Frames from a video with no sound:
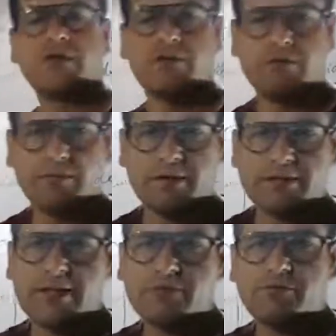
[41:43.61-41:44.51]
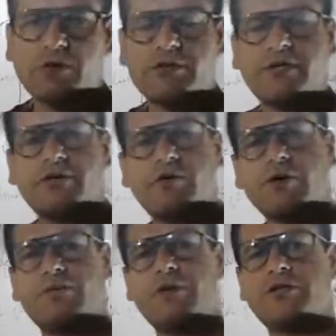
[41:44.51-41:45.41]
Remember that for the
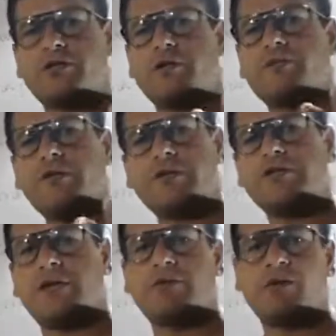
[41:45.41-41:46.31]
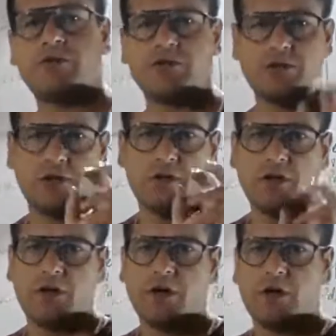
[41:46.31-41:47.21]
incorporation of each amino acid,
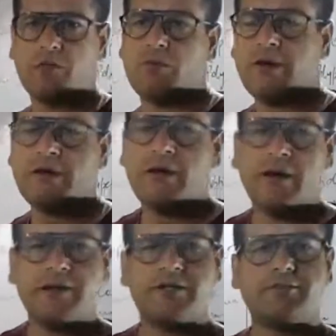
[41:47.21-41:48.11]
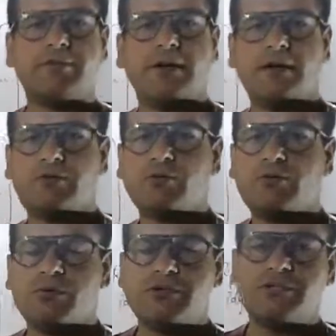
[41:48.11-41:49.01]
1 ATP and
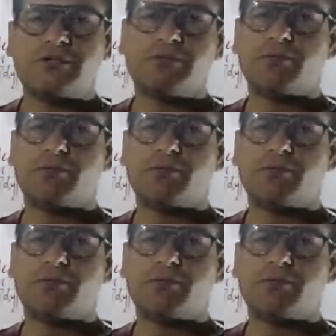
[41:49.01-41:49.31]
2 GTP